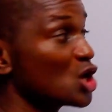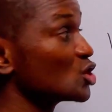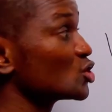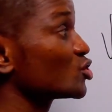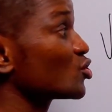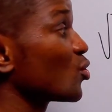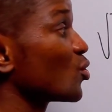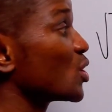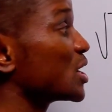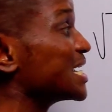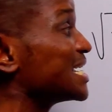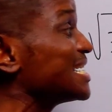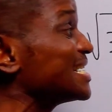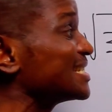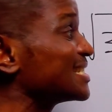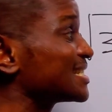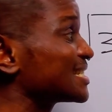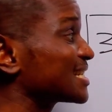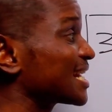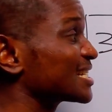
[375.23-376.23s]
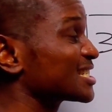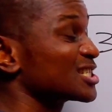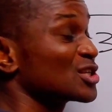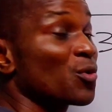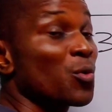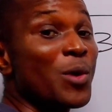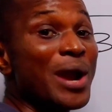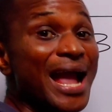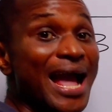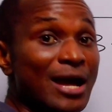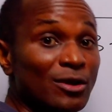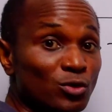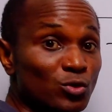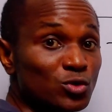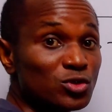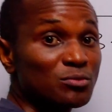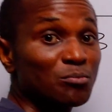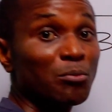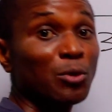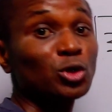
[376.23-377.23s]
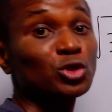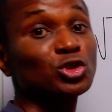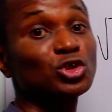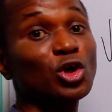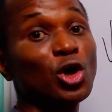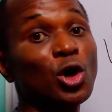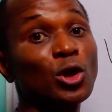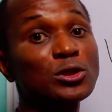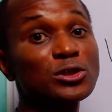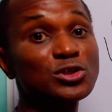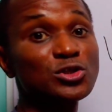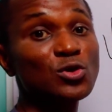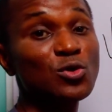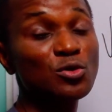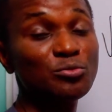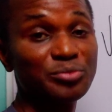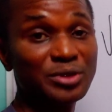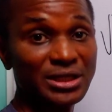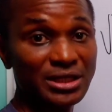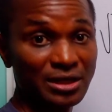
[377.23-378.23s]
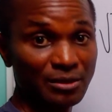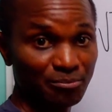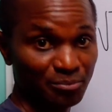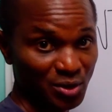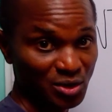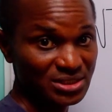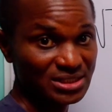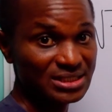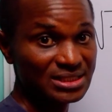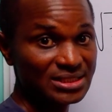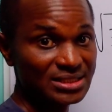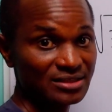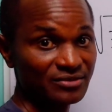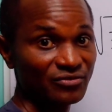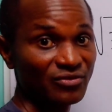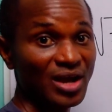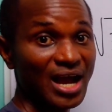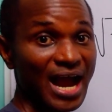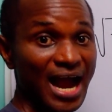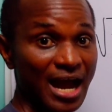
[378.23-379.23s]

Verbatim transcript: So its square root must also be positive.